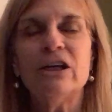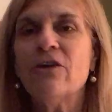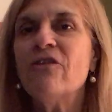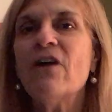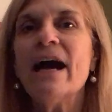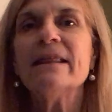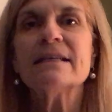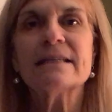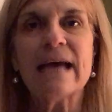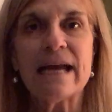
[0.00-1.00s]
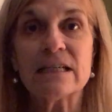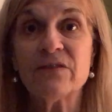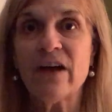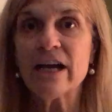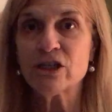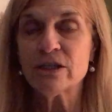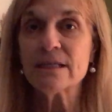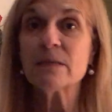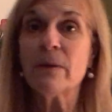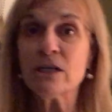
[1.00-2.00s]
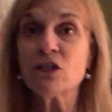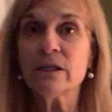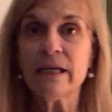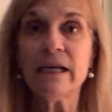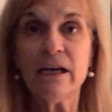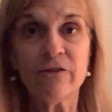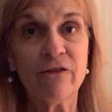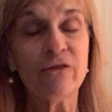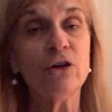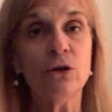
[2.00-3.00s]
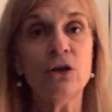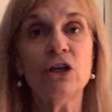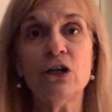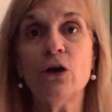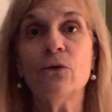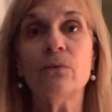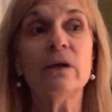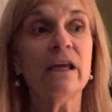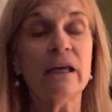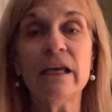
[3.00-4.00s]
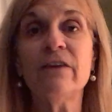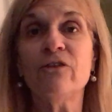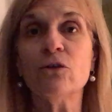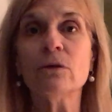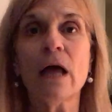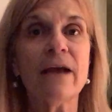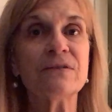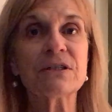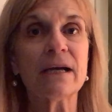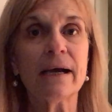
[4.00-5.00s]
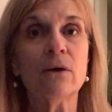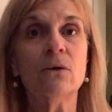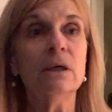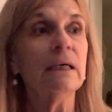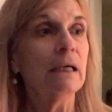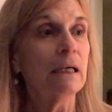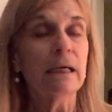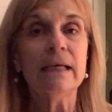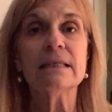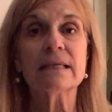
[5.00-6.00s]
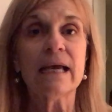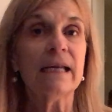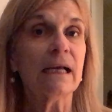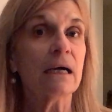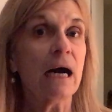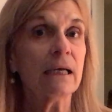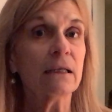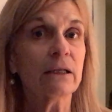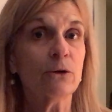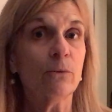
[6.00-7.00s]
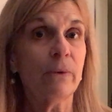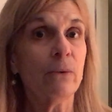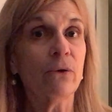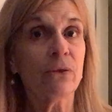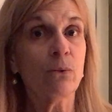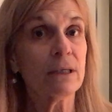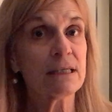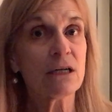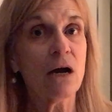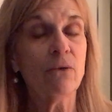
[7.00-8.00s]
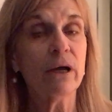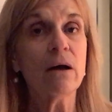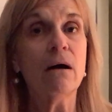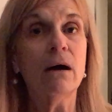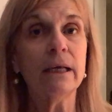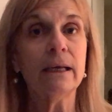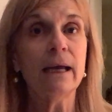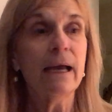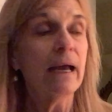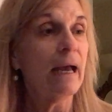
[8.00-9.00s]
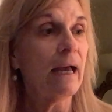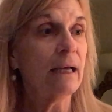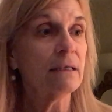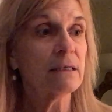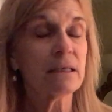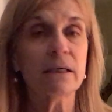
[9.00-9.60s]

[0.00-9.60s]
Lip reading: Find the satisfaction, especially if your lifestyle is getting cut a little bit with what's going on. And,